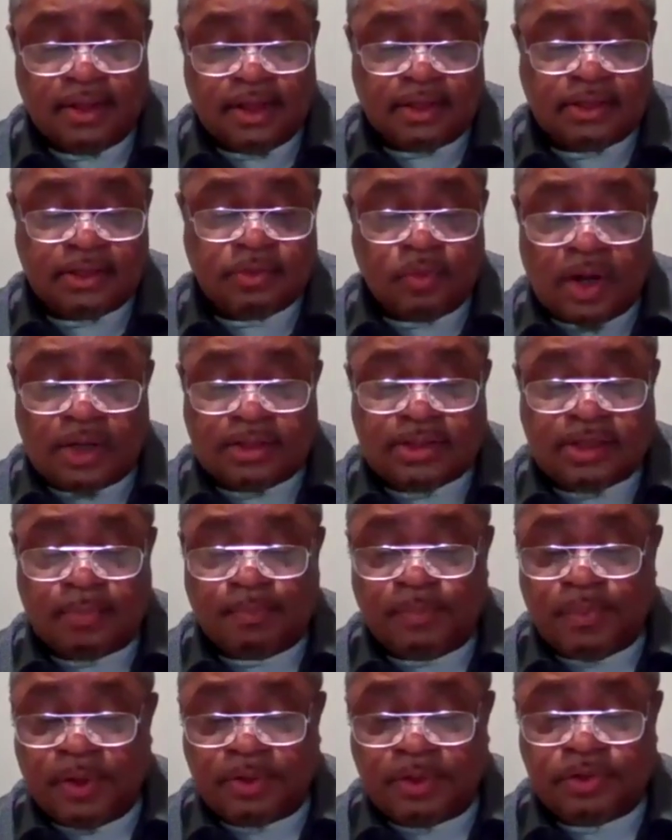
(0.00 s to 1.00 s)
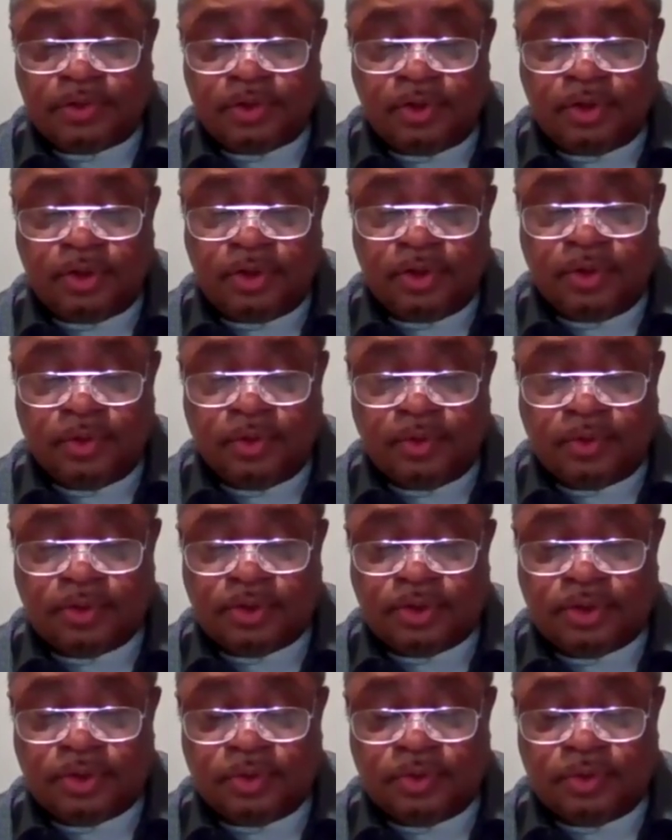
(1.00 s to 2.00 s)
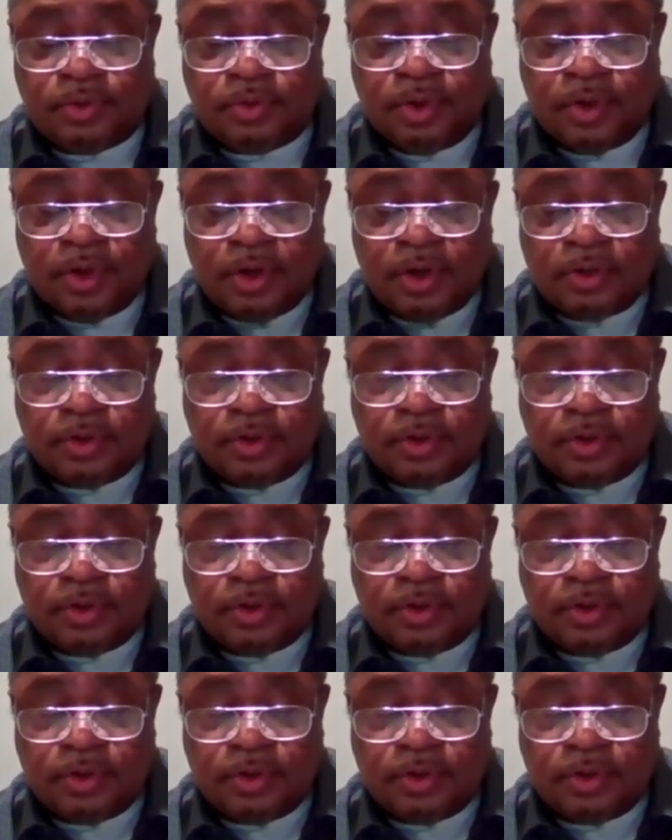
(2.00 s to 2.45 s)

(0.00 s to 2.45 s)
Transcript: This was a picture used to